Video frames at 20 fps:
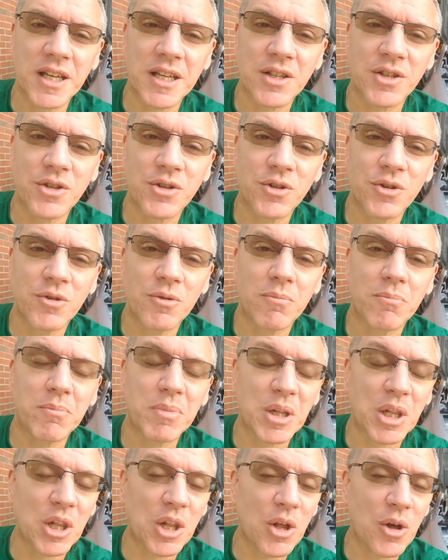get to
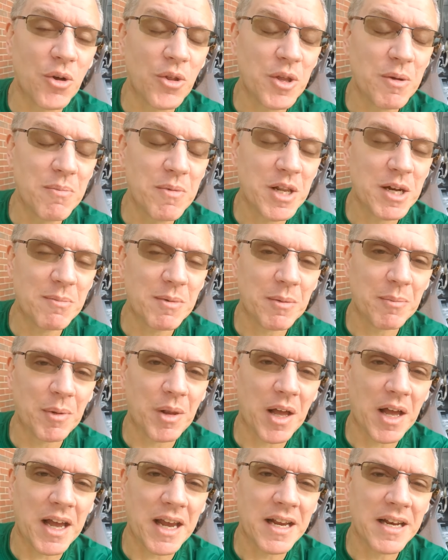below the
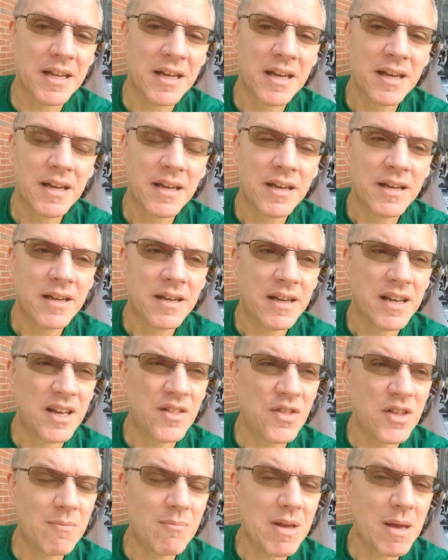minimum line,
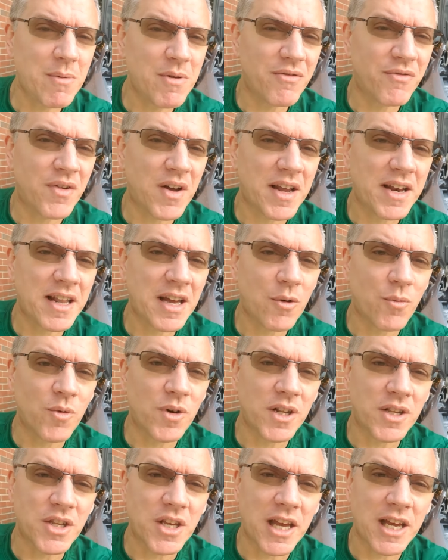and then maybe find out
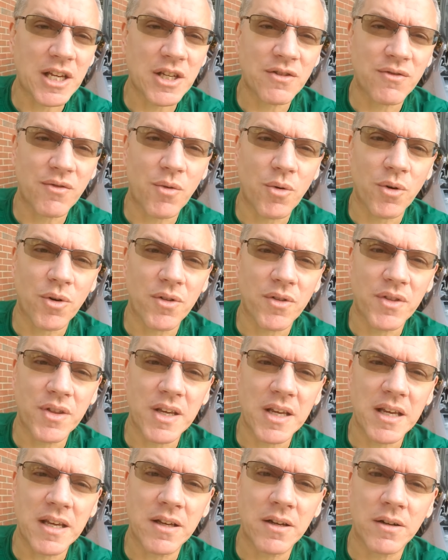what it takes for
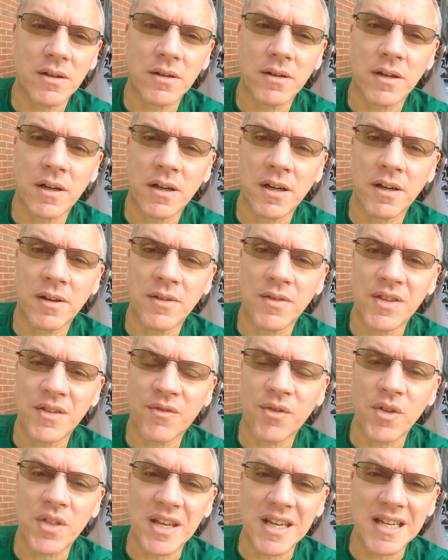the
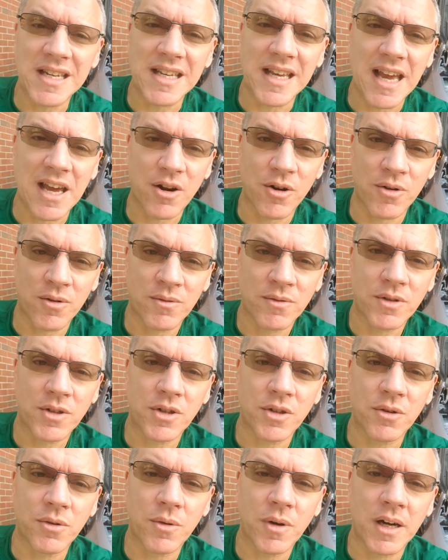indicator
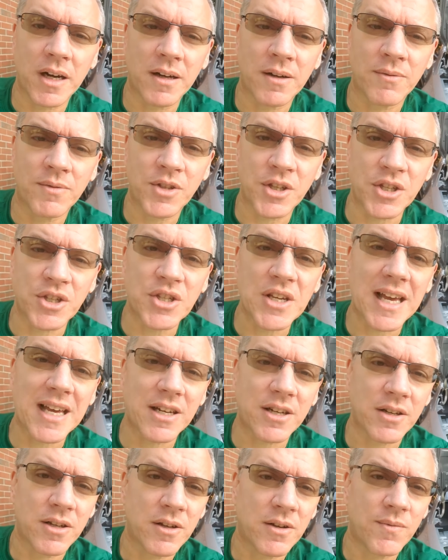to
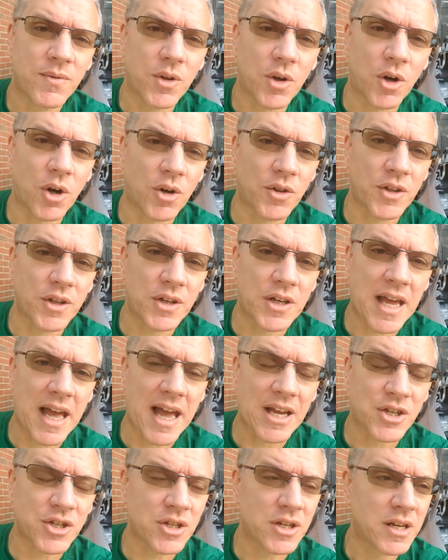set on the
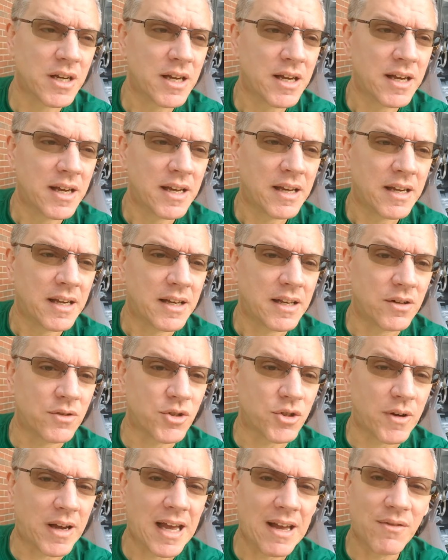dash.
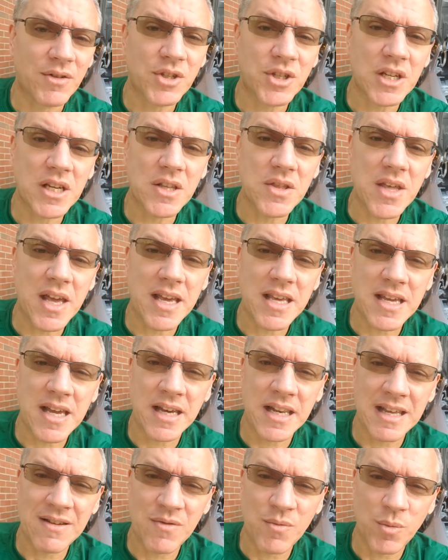And so I haven't seen that
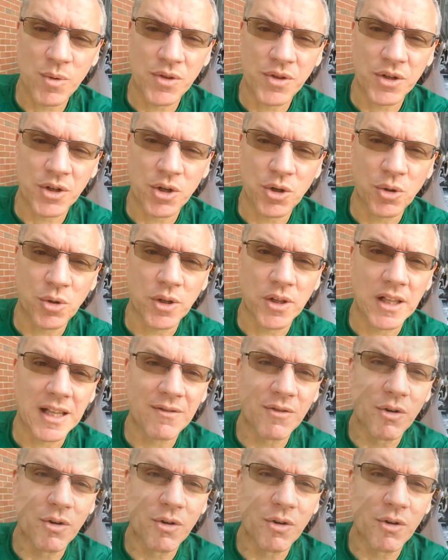yet, even with the coolant